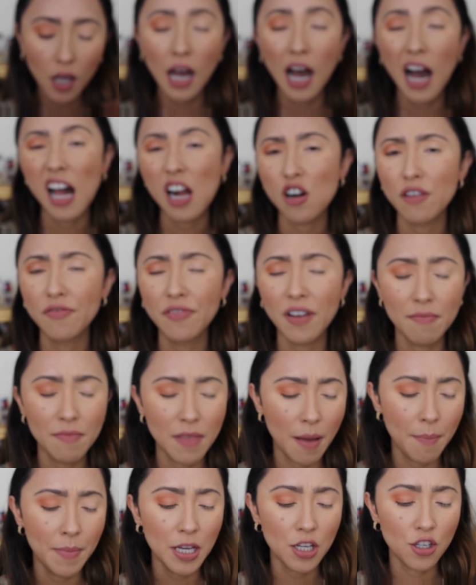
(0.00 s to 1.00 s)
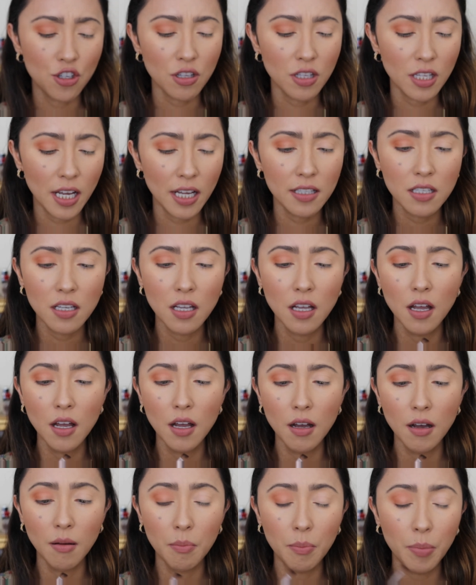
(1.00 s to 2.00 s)
I don't know if I mentioned that,
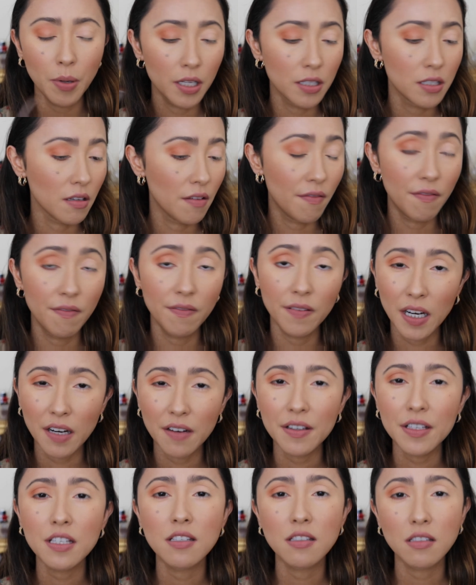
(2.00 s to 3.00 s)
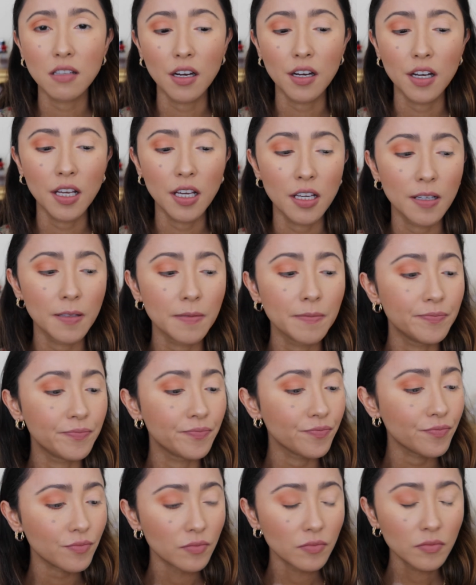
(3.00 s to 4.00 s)
but very stunning.
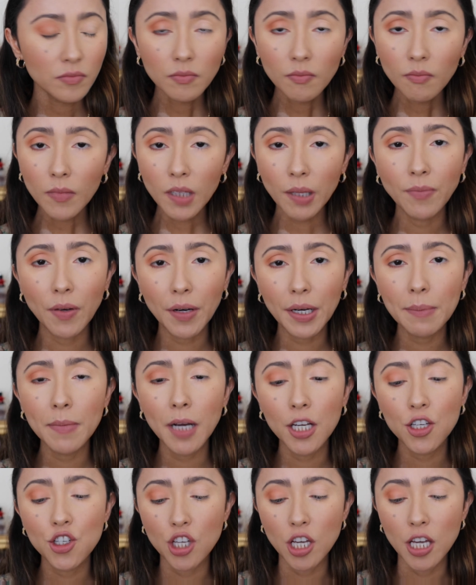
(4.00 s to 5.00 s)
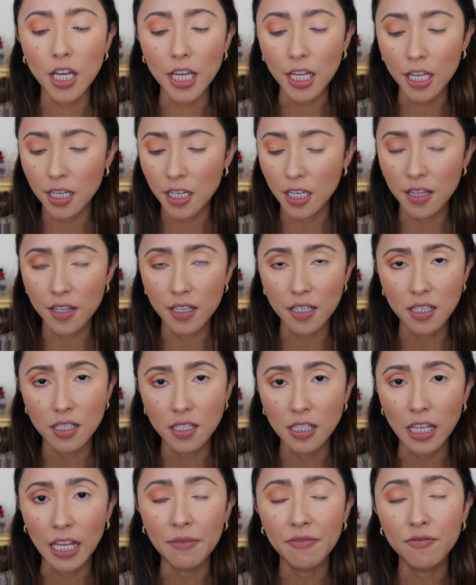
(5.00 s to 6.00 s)
Very much in the
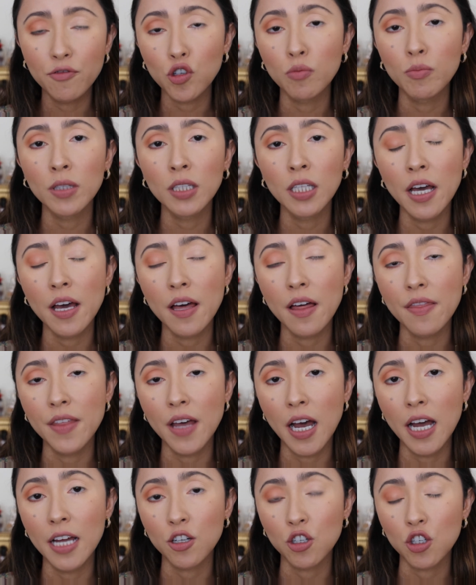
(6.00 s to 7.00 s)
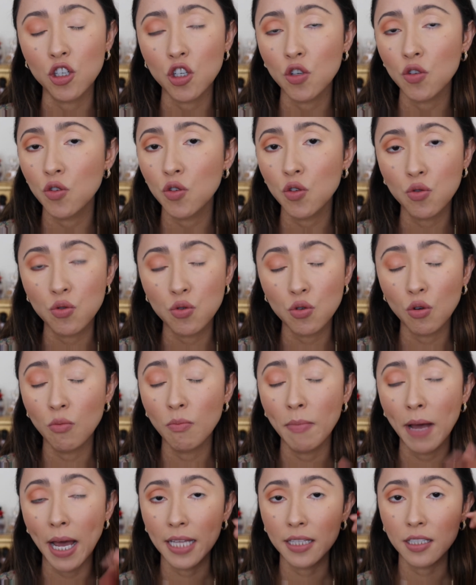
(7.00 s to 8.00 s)
same formula that her usual
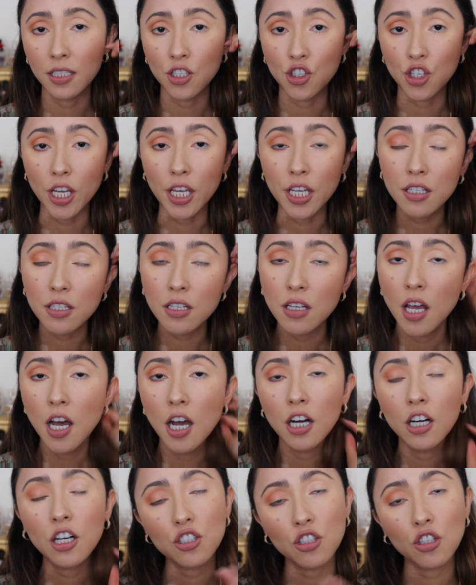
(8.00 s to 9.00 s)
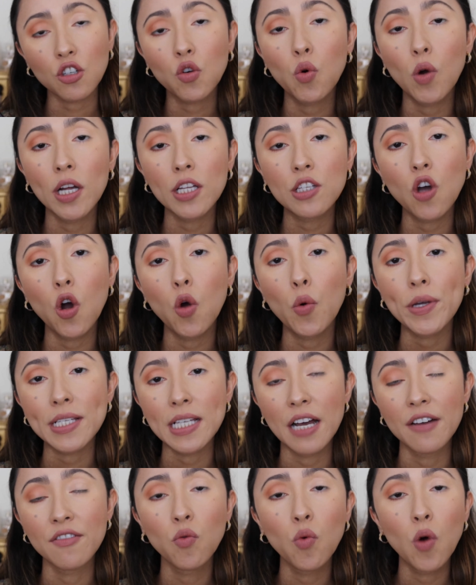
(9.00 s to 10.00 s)
matte shades, because her quads always
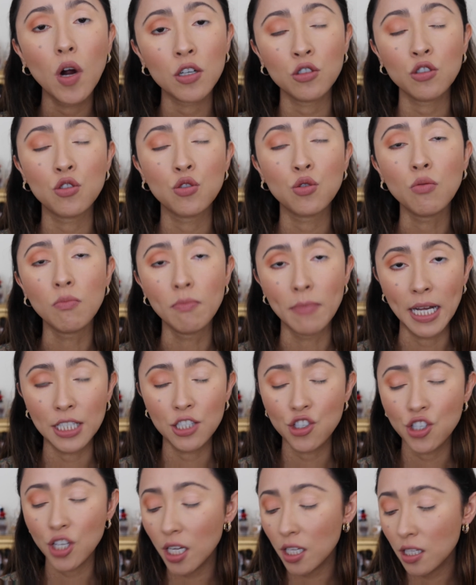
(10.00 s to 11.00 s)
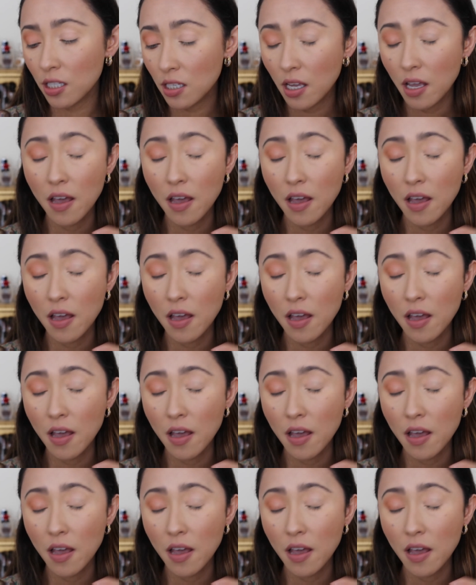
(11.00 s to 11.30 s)
have one or two matte shades.